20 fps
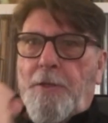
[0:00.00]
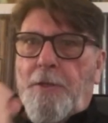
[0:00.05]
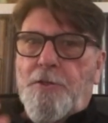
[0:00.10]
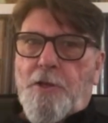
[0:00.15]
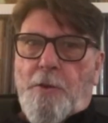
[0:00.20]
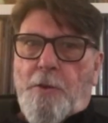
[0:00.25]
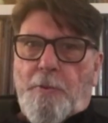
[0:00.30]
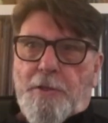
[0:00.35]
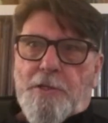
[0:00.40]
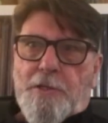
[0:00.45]

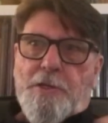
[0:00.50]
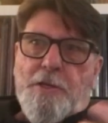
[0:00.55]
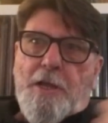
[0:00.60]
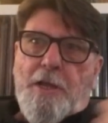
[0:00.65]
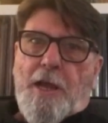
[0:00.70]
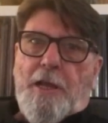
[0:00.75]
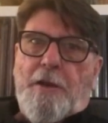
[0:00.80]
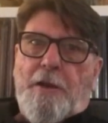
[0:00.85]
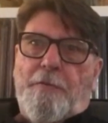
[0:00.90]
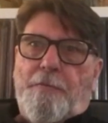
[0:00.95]
So it's
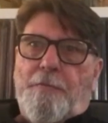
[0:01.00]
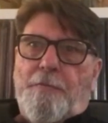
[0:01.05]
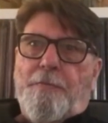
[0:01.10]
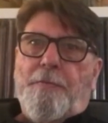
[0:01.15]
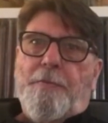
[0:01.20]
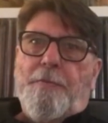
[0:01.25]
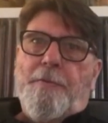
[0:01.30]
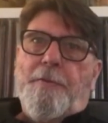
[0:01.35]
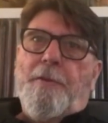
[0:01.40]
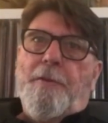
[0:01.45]
kind of,
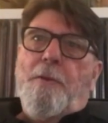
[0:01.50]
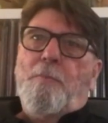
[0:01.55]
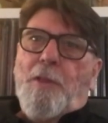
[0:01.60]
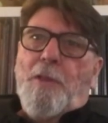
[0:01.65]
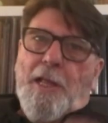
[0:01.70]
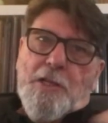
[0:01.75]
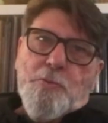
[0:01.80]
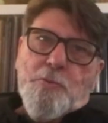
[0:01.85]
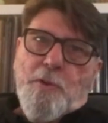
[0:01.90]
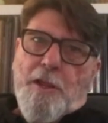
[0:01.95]
but
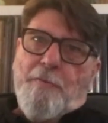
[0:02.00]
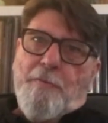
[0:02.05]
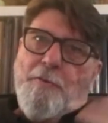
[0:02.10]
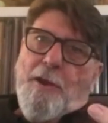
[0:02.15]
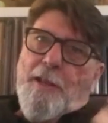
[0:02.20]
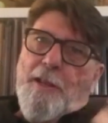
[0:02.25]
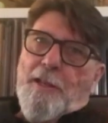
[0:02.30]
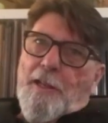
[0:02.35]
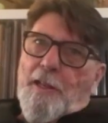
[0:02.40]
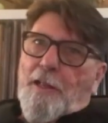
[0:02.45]
that's where you
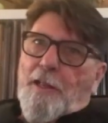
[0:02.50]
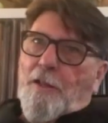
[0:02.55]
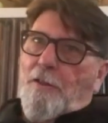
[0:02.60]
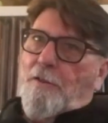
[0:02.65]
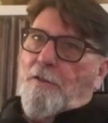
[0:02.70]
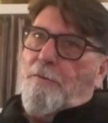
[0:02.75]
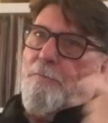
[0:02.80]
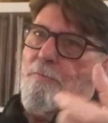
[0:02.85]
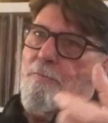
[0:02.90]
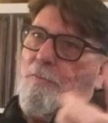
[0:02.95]
find the
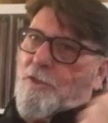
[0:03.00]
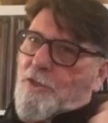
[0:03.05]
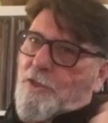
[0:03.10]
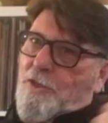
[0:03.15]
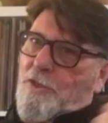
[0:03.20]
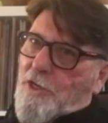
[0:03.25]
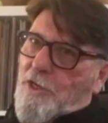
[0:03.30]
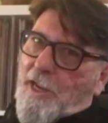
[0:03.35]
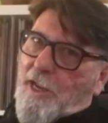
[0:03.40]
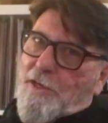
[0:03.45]
little
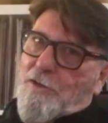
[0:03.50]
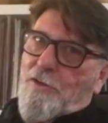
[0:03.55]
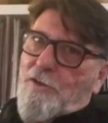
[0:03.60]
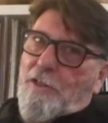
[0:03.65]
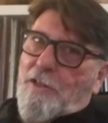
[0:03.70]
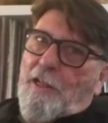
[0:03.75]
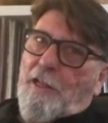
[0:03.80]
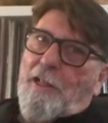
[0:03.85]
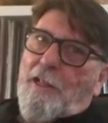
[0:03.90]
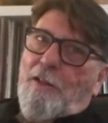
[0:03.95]
mistakes
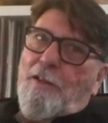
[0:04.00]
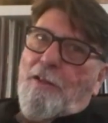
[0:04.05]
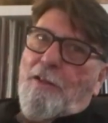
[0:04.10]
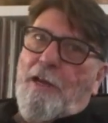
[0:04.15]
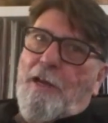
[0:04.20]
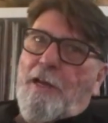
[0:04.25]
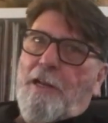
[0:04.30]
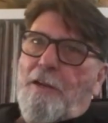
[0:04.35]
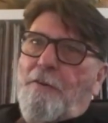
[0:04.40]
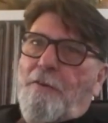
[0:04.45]
and the little
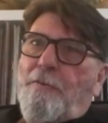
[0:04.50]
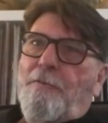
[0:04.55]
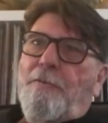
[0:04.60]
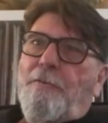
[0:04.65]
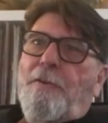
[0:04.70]
kind of,